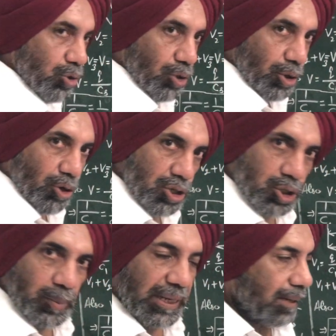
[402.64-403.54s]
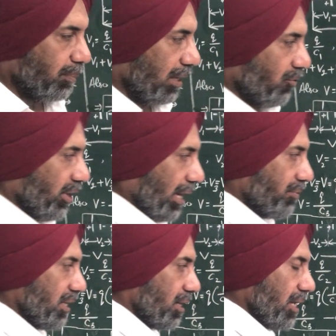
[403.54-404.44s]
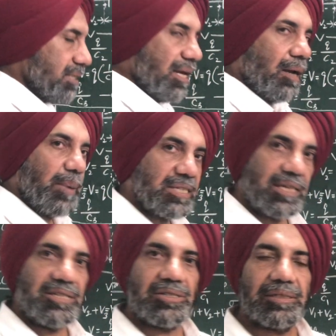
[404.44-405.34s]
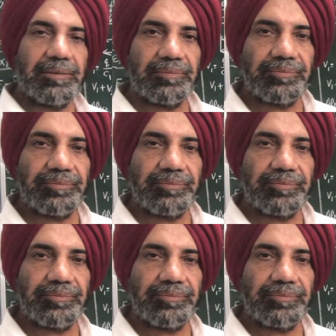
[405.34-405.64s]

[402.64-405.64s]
close to plate P, we have increased the capacitance.